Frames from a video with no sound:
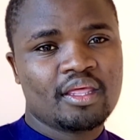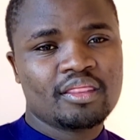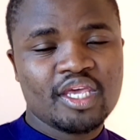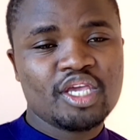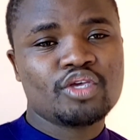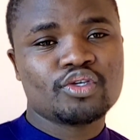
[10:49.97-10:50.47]

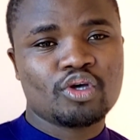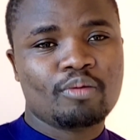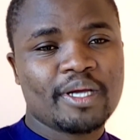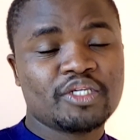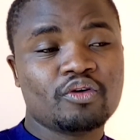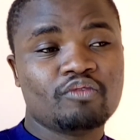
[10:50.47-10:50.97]
Thank you so
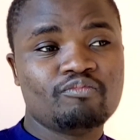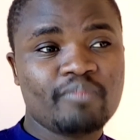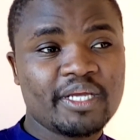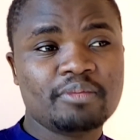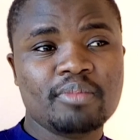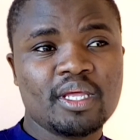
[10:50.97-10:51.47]
much. You've
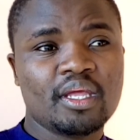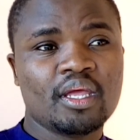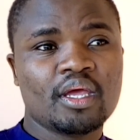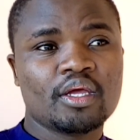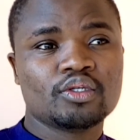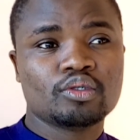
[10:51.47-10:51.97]
made me
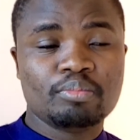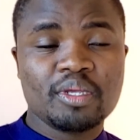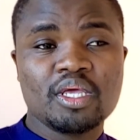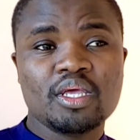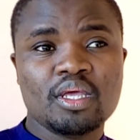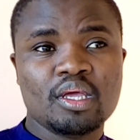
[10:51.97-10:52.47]
to be
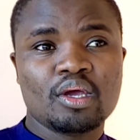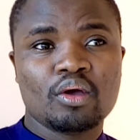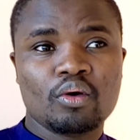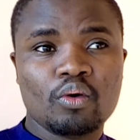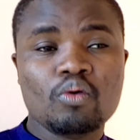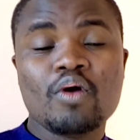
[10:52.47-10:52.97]

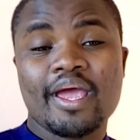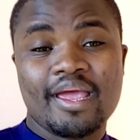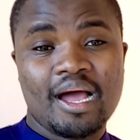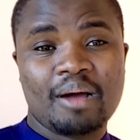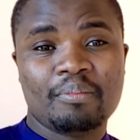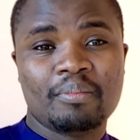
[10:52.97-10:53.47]
who I
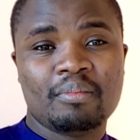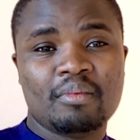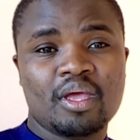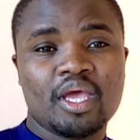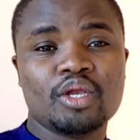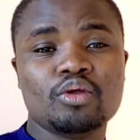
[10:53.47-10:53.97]

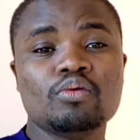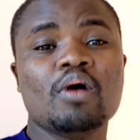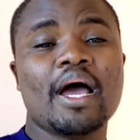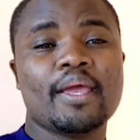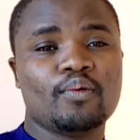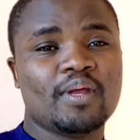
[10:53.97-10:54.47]
am and who
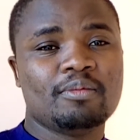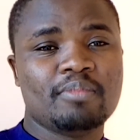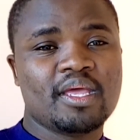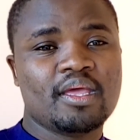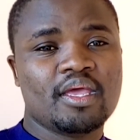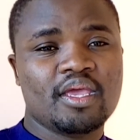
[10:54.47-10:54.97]
I will
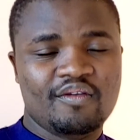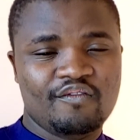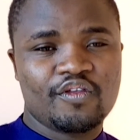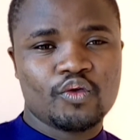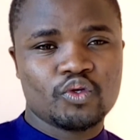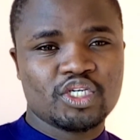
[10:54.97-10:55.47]
be in
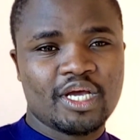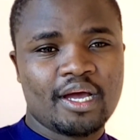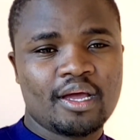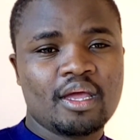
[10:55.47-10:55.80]
future.